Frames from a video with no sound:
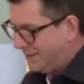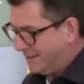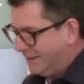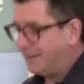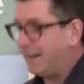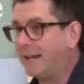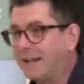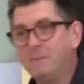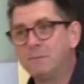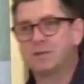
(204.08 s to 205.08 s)
Then it
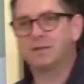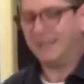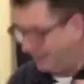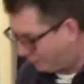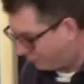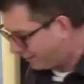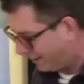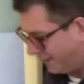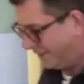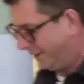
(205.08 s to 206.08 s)
comes to Easter.
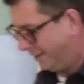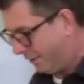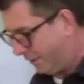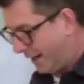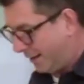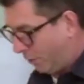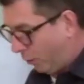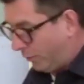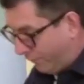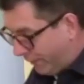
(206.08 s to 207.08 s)
Then on the
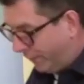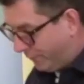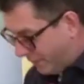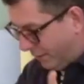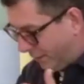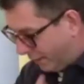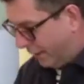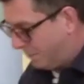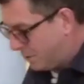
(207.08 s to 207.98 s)
15th, it comes to my